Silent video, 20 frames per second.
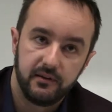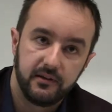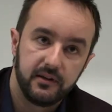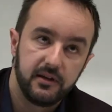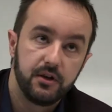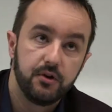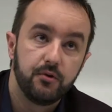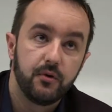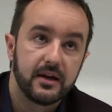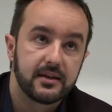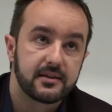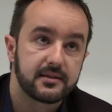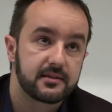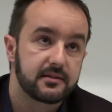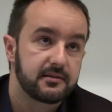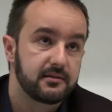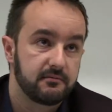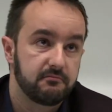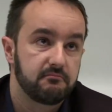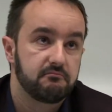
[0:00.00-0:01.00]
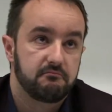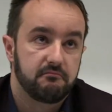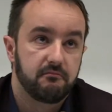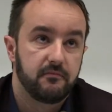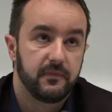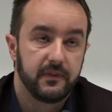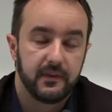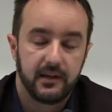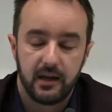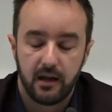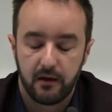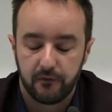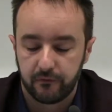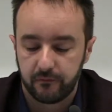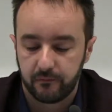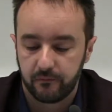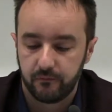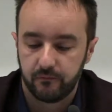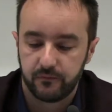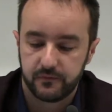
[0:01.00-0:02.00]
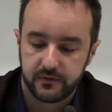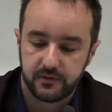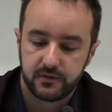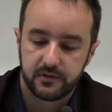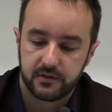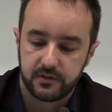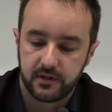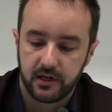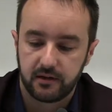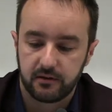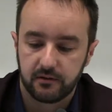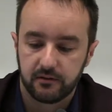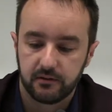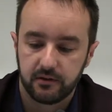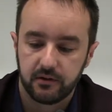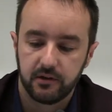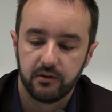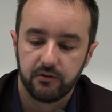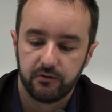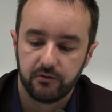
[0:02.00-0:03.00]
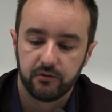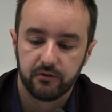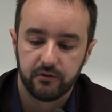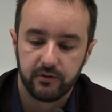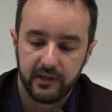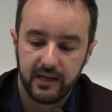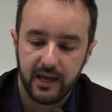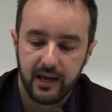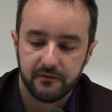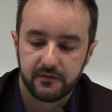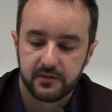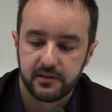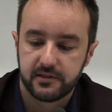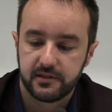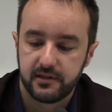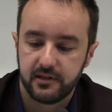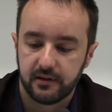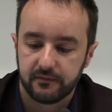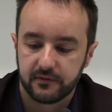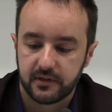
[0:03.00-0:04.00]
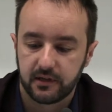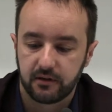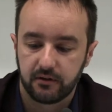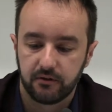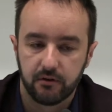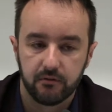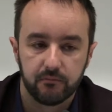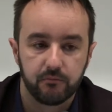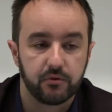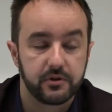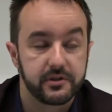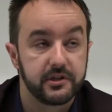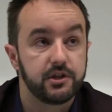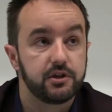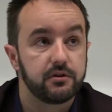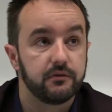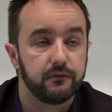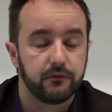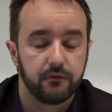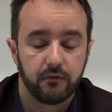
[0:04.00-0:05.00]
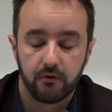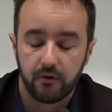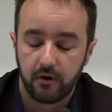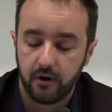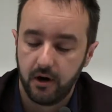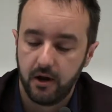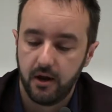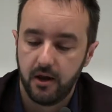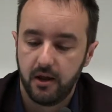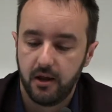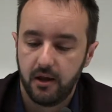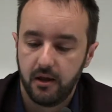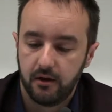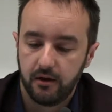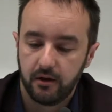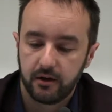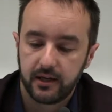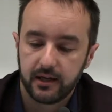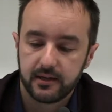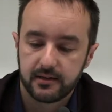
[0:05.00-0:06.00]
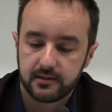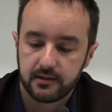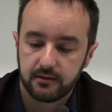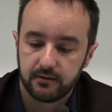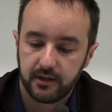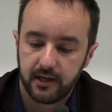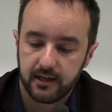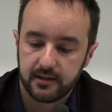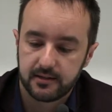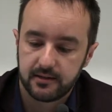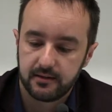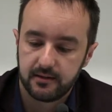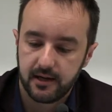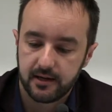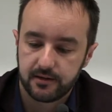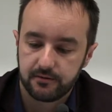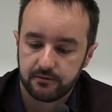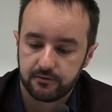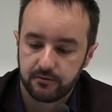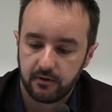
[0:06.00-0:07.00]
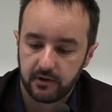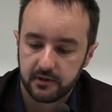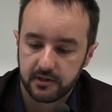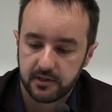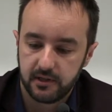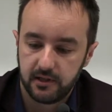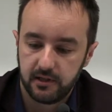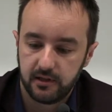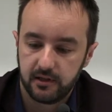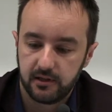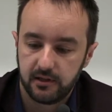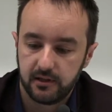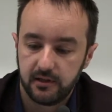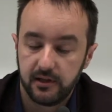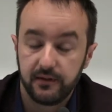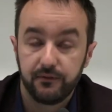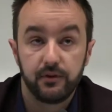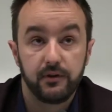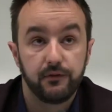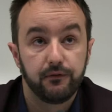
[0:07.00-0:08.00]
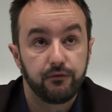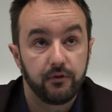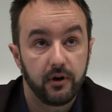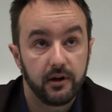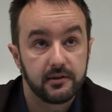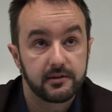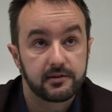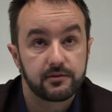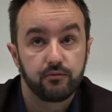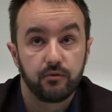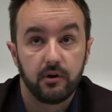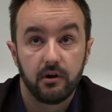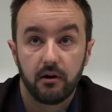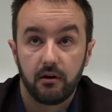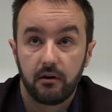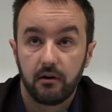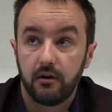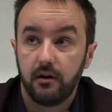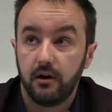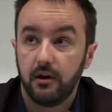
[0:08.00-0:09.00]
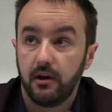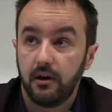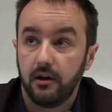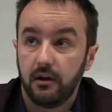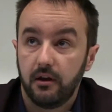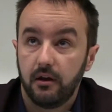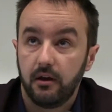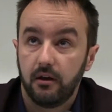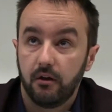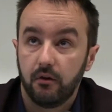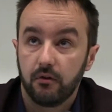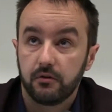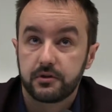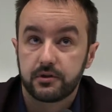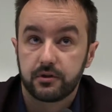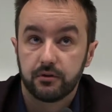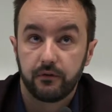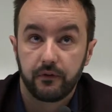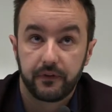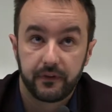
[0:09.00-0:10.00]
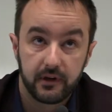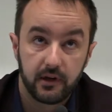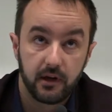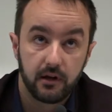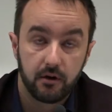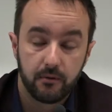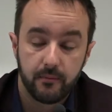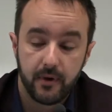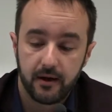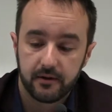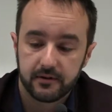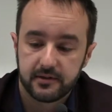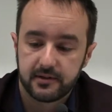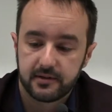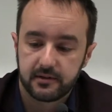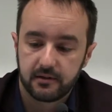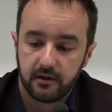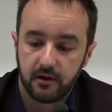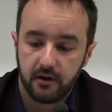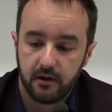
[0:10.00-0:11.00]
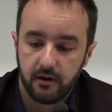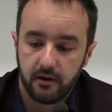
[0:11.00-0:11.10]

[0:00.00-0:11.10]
in the US, they have taken the FCC have taken a position against the net neutrality. Even in France, we are also thinking about